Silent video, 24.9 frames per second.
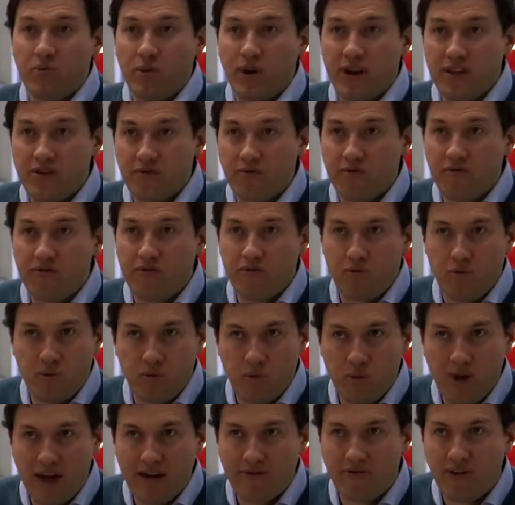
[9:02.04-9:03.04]

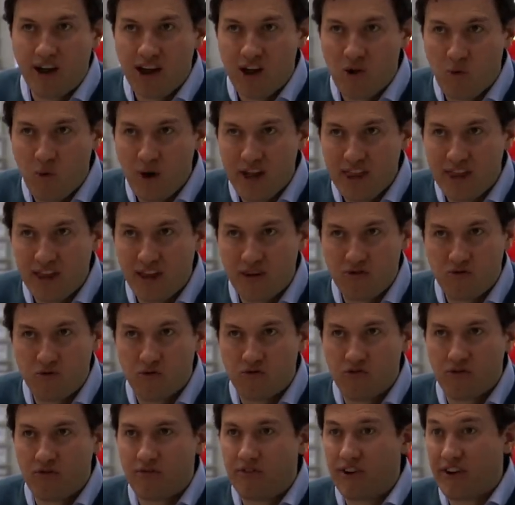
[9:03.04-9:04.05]
when we have high wind, it's
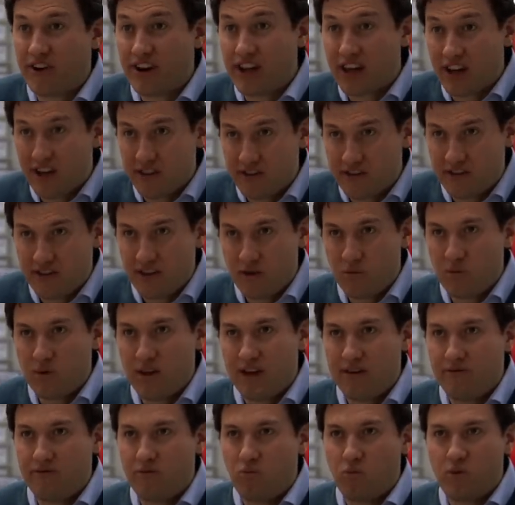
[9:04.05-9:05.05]
also very gusty, and we
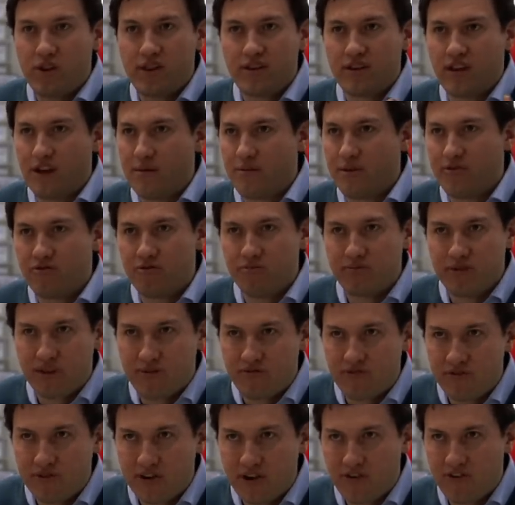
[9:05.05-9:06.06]
have wind coming from
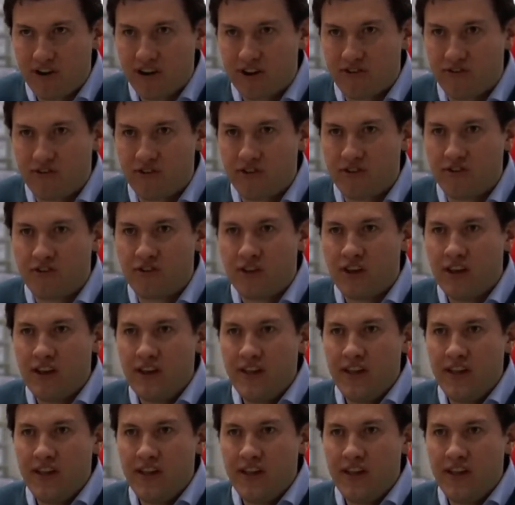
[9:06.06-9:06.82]
different directions.